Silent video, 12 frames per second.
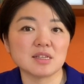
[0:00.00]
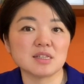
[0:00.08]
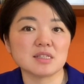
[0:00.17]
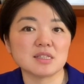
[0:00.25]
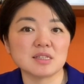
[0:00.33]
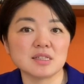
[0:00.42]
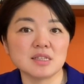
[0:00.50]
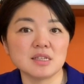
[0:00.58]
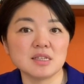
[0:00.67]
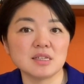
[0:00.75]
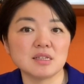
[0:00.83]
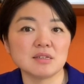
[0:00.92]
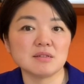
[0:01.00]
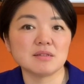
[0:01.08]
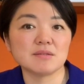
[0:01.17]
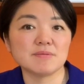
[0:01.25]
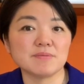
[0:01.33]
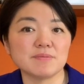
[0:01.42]
It's a little...
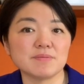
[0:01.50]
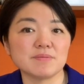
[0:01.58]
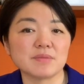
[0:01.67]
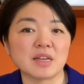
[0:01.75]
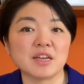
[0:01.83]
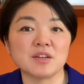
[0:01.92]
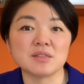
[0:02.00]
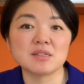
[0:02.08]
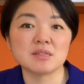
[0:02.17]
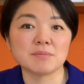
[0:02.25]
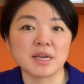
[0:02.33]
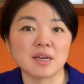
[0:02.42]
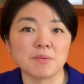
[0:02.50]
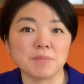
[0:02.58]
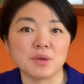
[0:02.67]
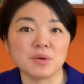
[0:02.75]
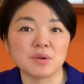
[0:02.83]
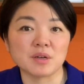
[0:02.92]
I know, this is my
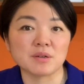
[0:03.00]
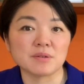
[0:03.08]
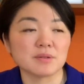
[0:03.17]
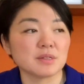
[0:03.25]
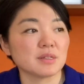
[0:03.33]
computer.